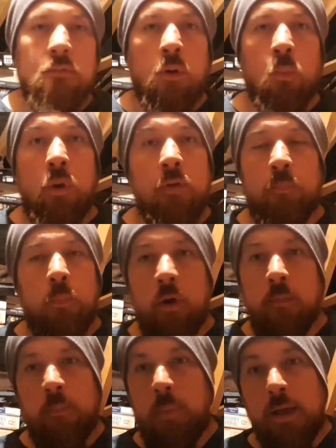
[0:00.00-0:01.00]
Well,
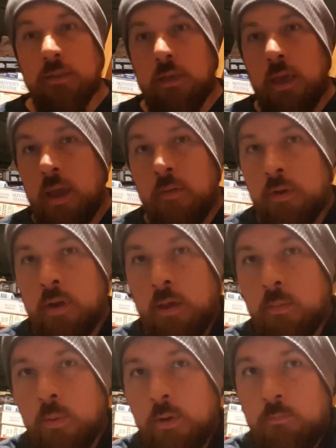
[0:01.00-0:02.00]
we're past caring now.
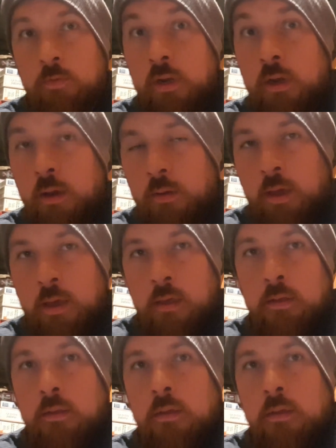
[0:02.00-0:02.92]
We really don't care.